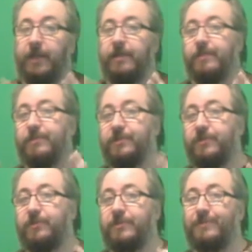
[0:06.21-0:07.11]
Again, let me
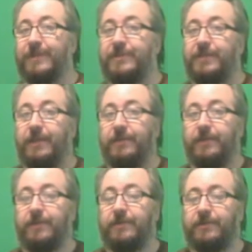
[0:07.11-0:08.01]
start this by saying
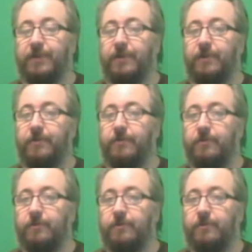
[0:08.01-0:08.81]
these are